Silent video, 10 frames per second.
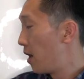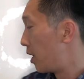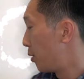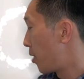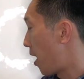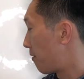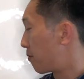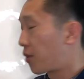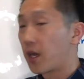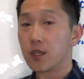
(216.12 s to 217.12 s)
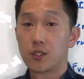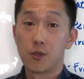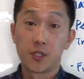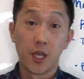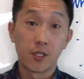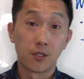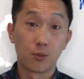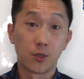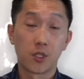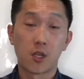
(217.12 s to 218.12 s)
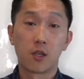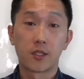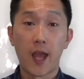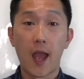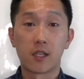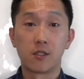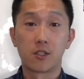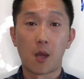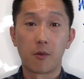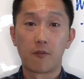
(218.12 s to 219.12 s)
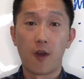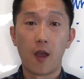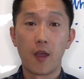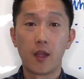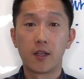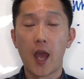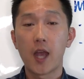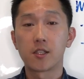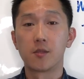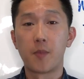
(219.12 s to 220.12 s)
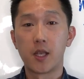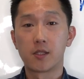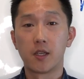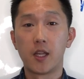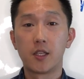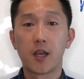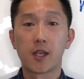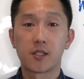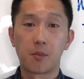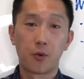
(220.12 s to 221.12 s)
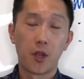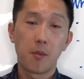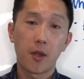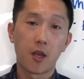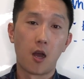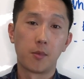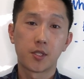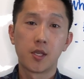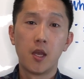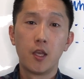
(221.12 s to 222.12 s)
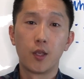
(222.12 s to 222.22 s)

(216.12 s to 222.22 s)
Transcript: And then we have product associations, which is called tags in Shopify. And tags is basically any tag separated by commas.